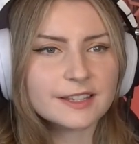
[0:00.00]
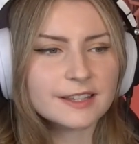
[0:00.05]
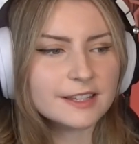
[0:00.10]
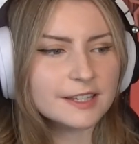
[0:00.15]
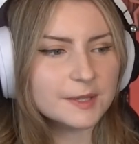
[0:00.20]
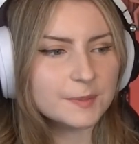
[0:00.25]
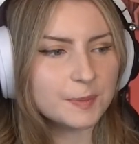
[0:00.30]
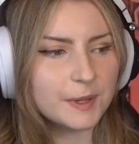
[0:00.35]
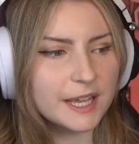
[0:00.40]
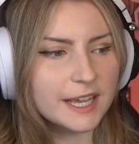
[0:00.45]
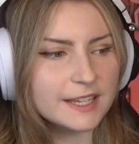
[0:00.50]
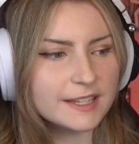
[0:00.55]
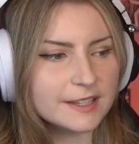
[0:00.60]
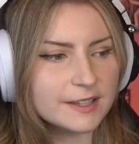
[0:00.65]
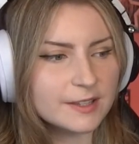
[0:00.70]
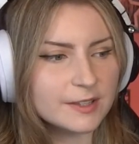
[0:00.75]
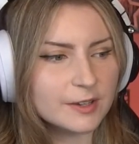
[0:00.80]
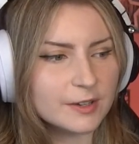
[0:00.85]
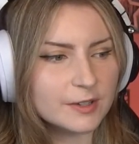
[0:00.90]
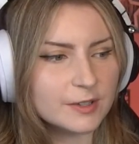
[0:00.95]
in this place and
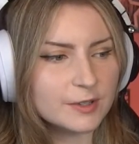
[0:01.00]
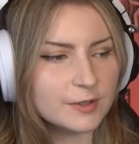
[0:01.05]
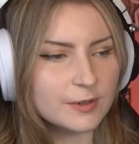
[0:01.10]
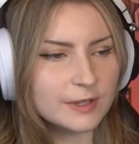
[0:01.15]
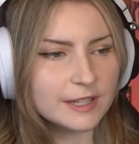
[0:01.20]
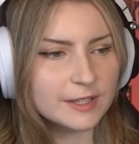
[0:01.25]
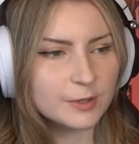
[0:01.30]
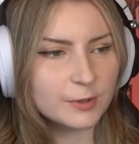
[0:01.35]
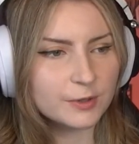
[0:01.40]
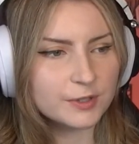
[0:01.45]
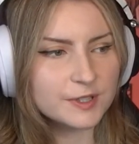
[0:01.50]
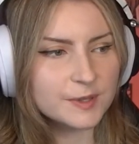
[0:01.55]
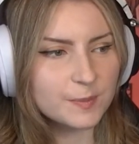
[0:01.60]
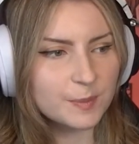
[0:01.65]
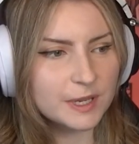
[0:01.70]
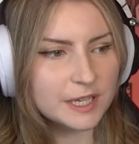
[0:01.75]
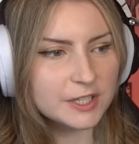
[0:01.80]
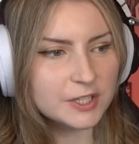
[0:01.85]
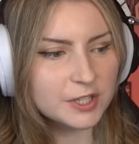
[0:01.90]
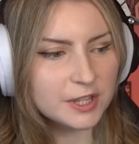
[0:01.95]
starts doing this whole
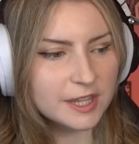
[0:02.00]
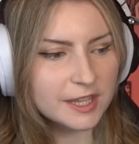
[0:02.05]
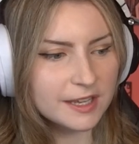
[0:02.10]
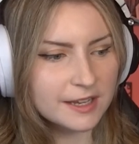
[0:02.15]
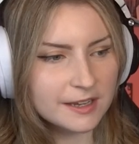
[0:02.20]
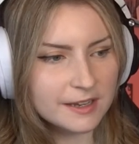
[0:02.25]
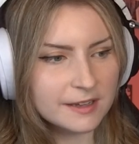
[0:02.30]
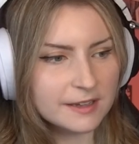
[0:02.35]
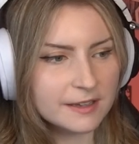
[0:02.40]
speech thing?